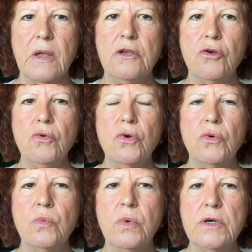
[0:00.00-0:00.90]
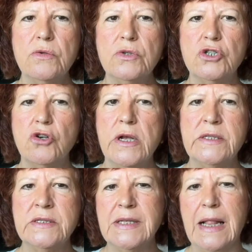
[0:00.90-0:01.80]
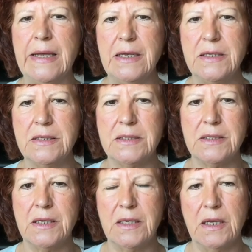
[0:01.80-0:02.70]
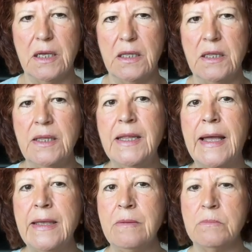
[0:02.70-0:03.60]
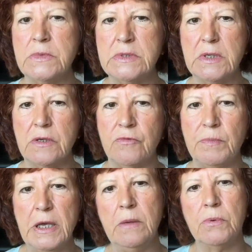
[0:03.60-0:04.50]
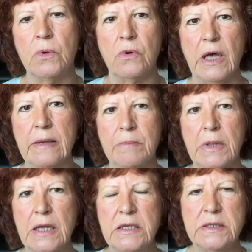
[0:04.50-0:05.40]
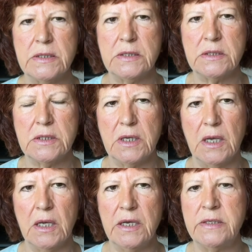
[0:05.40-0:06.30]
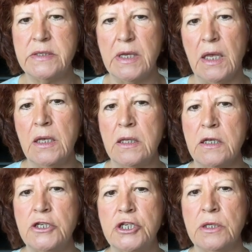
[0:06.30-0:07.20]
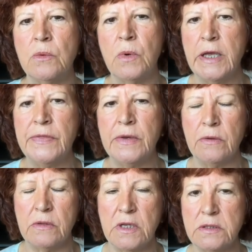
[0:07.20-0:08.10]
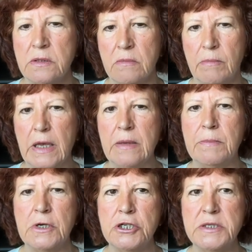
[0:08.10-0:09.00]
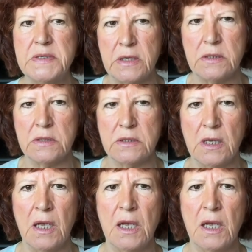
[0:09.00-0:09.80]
Google will translate names of people and places into English in a way that doesn't make much sense.